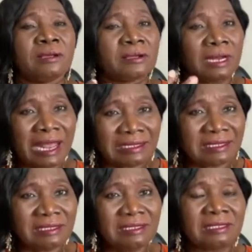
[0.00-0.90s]

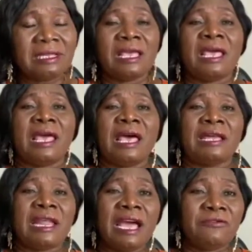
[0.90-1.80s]
classes
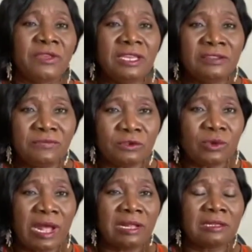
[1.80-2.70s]
and have
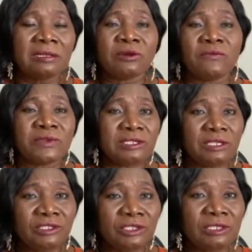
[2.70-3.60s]
individual
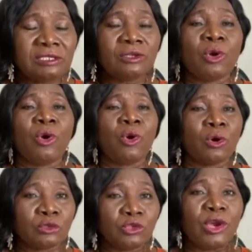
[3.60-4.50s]
conversations
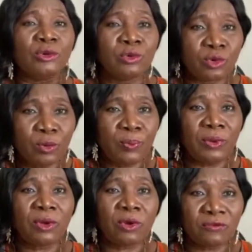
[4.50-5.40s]
or join group
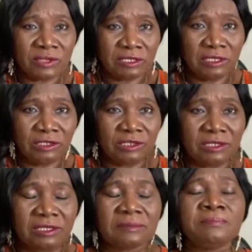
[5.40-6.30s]

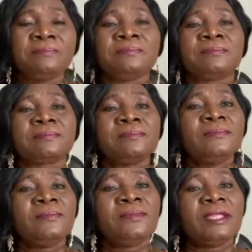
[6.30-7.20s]
conversations.
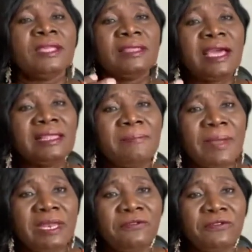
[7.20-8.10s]
The other
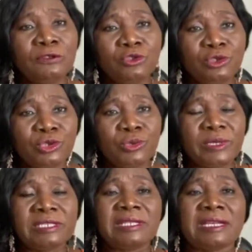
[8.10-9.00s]
benefit to you
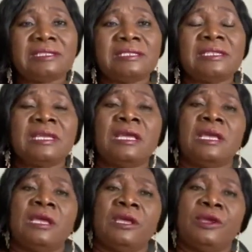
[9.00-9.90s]
is that
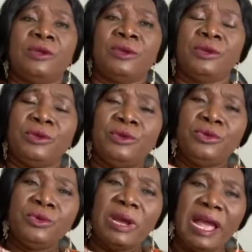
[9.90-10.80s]

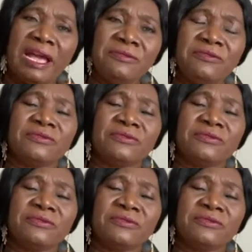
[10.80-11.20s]
you have